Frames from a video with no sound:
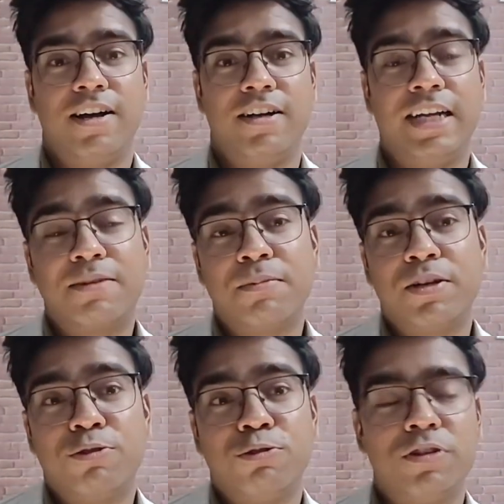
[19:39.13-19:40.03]
Let me
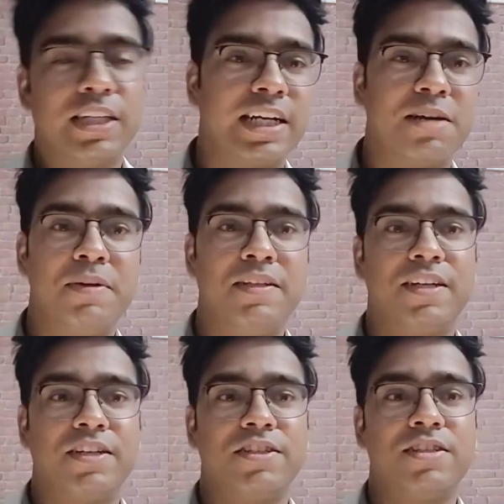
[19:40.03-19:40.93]
know in the comment
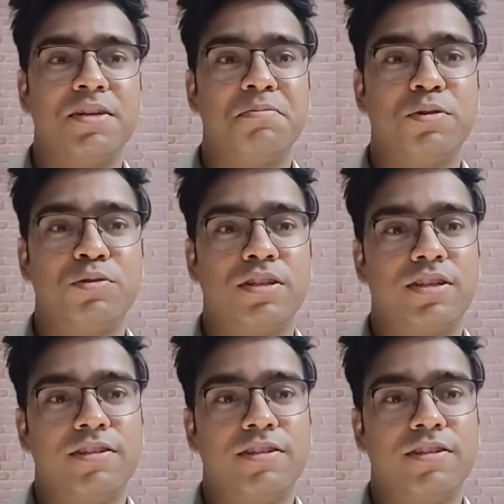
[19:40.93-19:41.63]
section about